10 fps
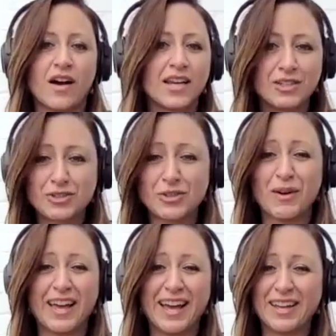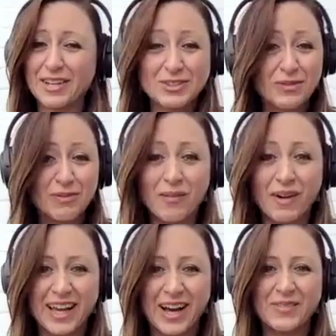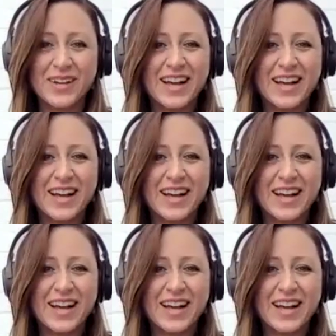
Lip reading: I need to do my hair. I need to do my makeup.